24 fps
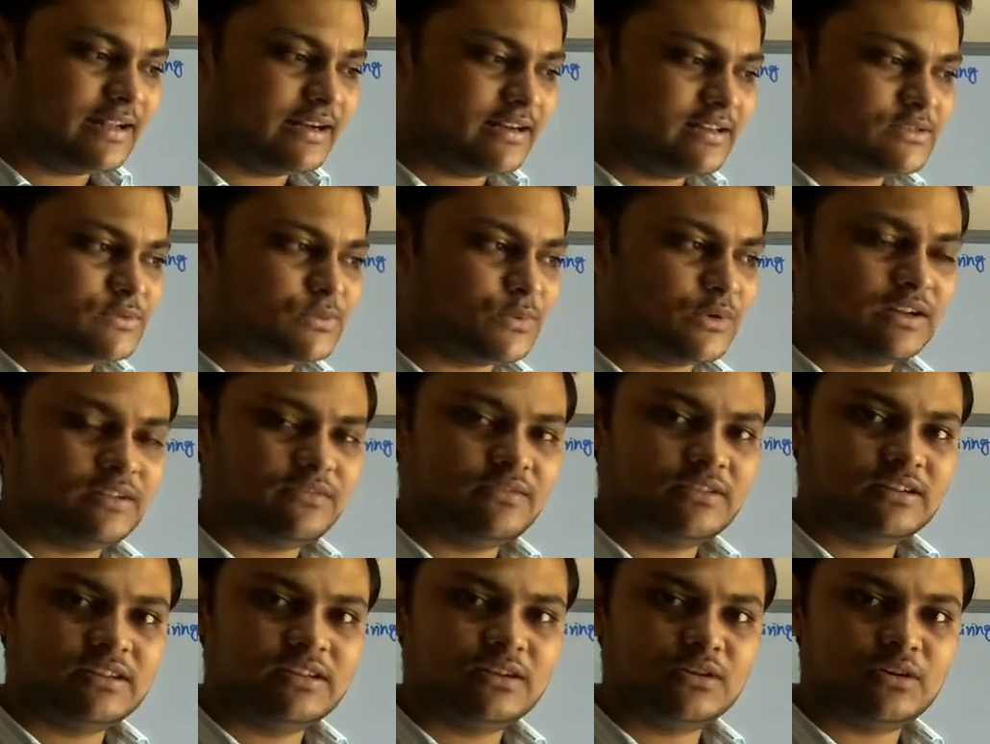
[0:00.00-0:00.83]
That is
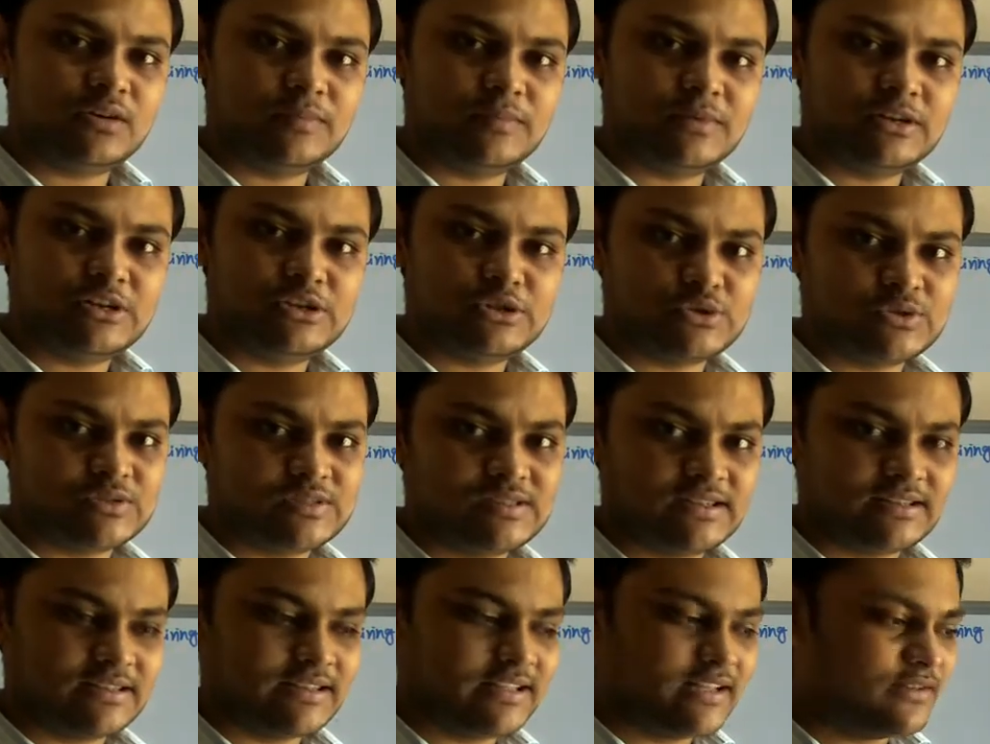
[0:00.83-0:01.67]
whatever the
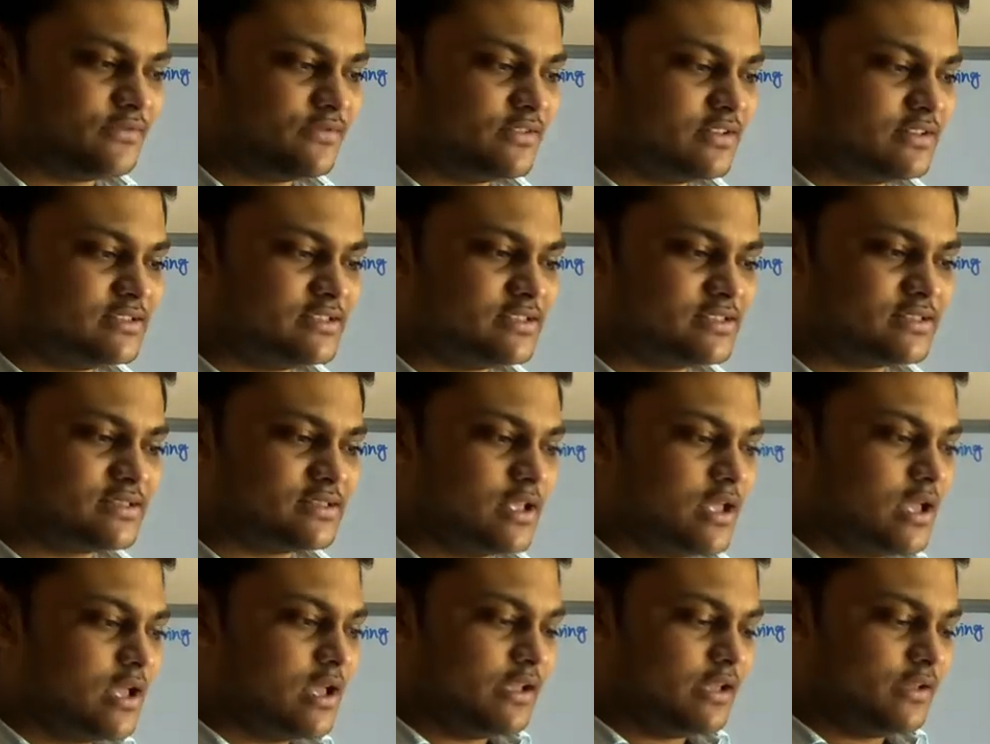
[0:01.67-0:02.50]
combinations are there, we'll just,
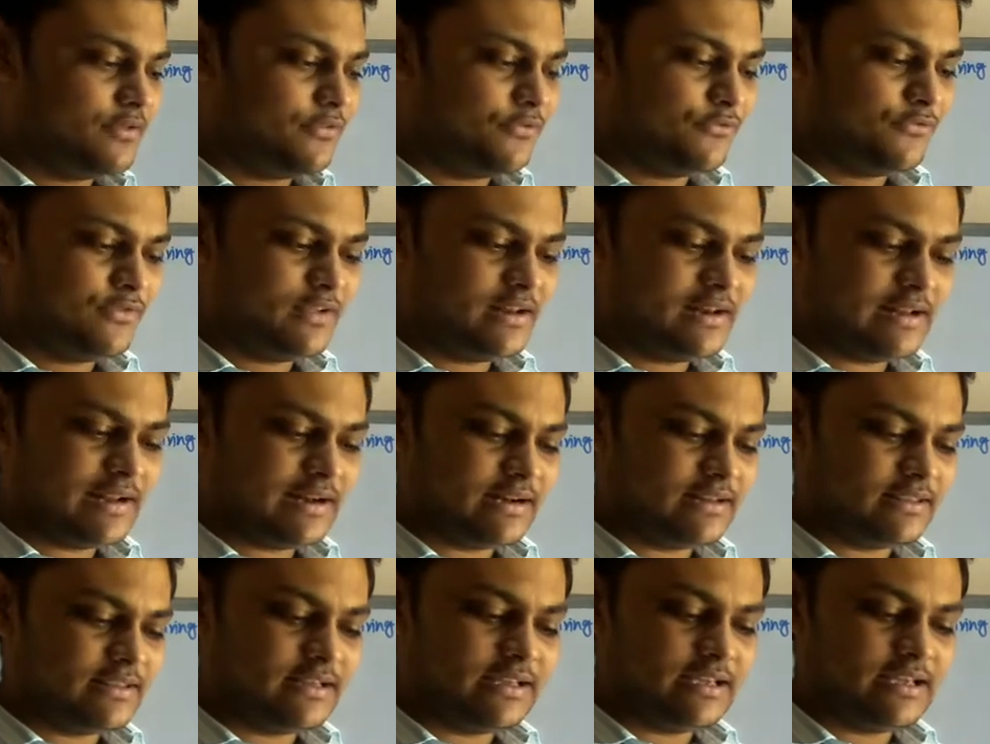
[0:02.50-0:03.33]
if we'll
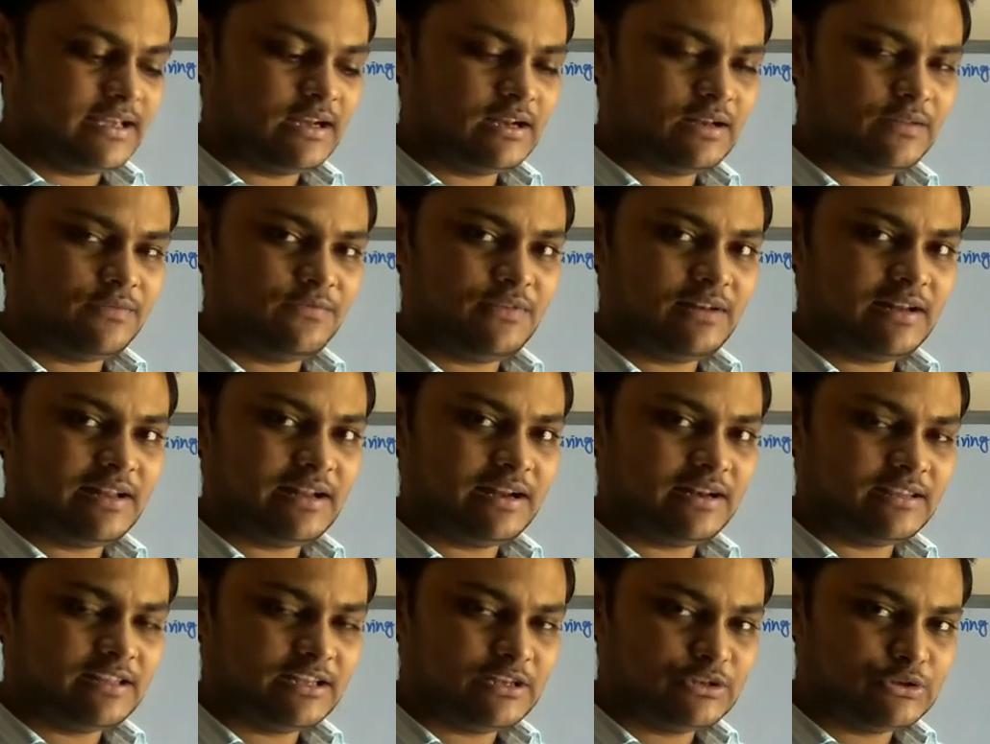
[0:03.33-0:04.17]
get the heat, if we'll
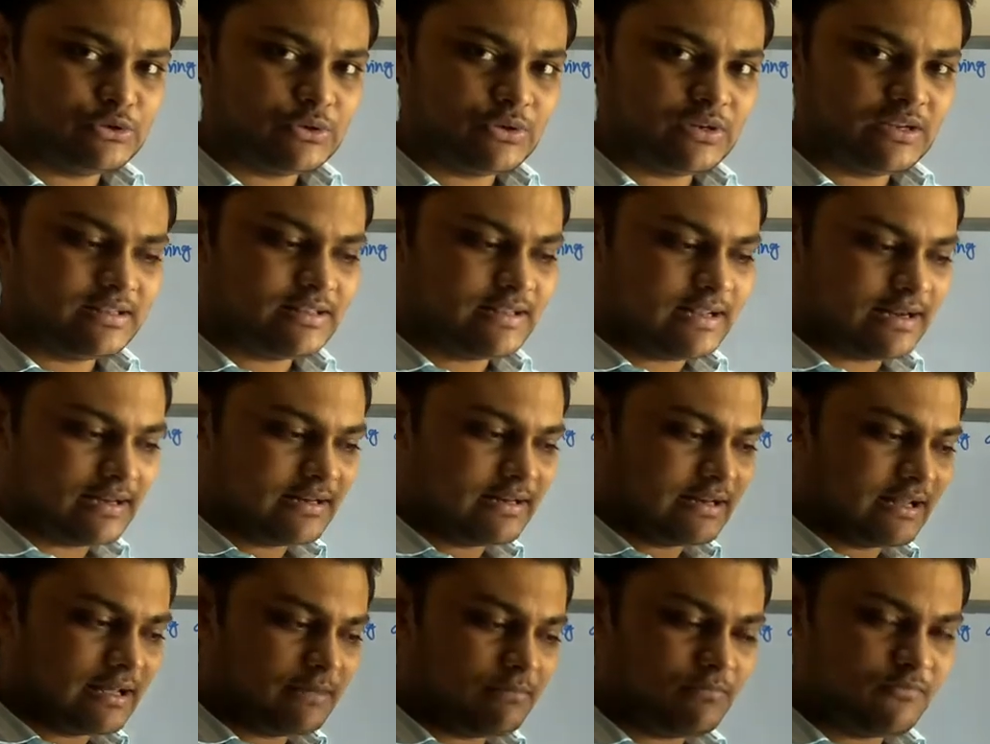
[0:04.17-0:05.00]
get the injury,
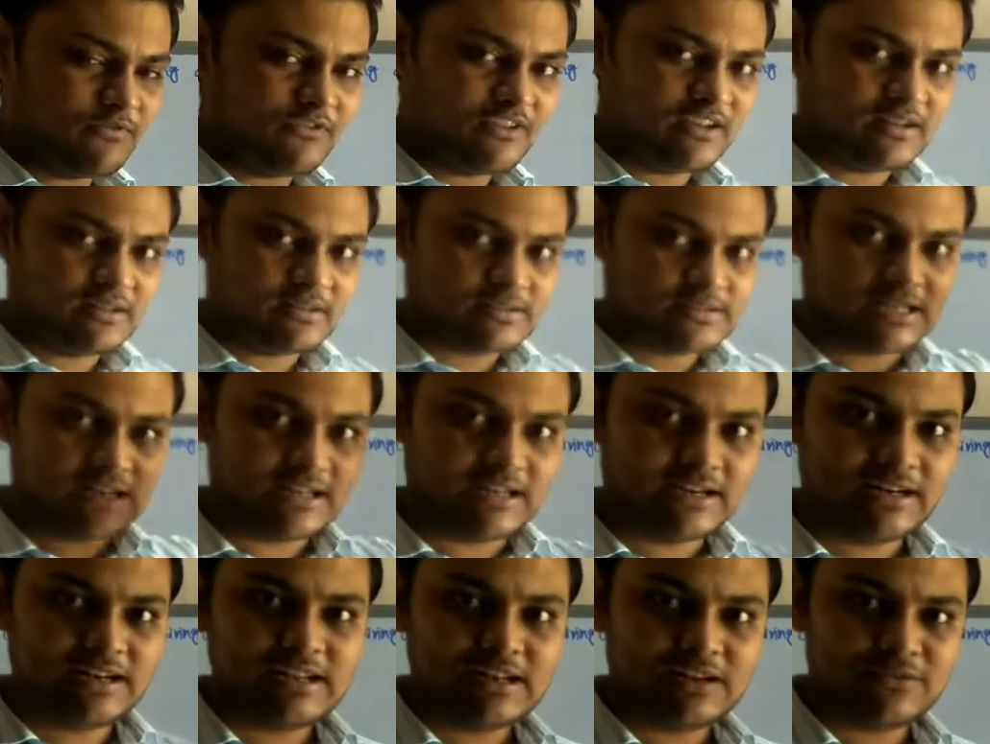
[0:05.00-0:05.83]
that time we
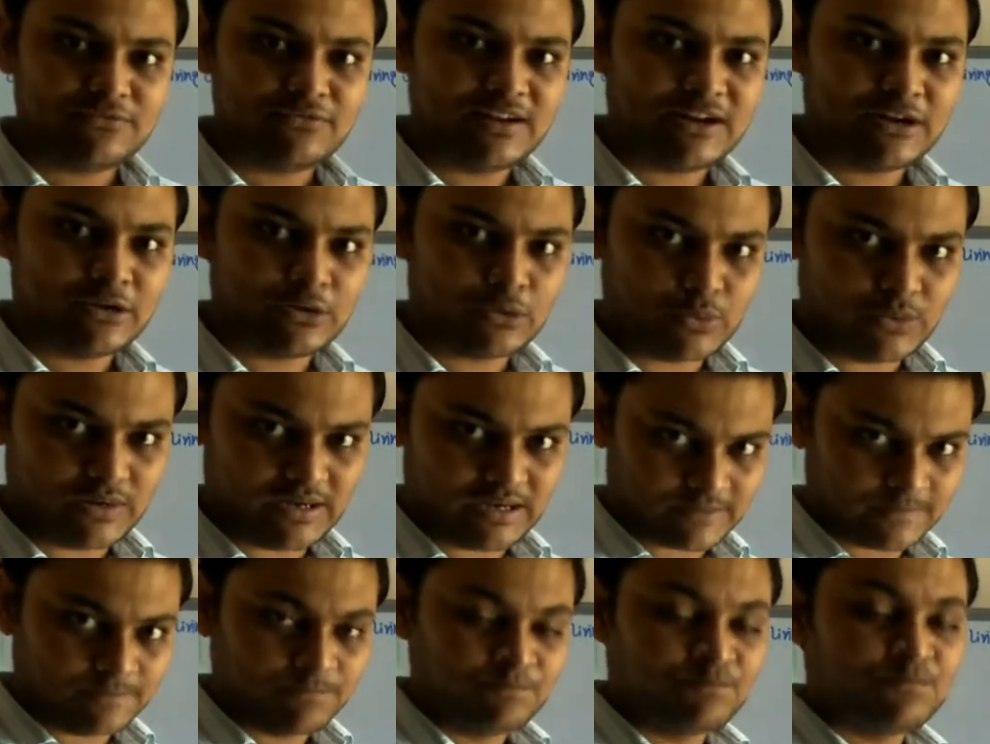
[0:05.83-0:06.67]
suddenly reflect to
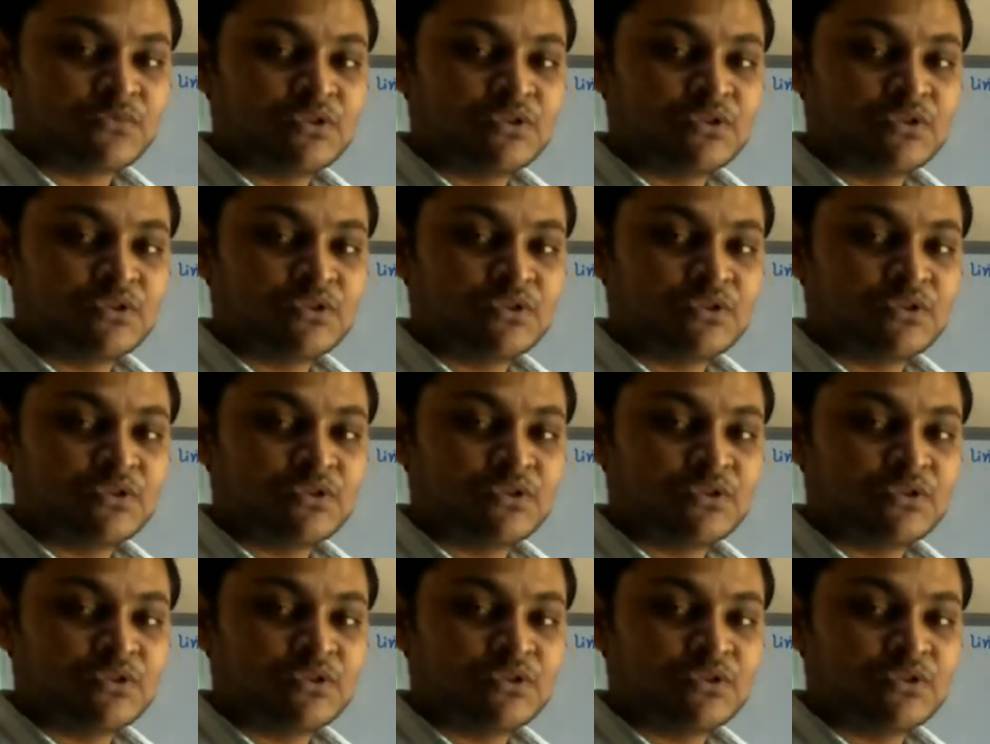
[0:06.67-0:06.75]
it.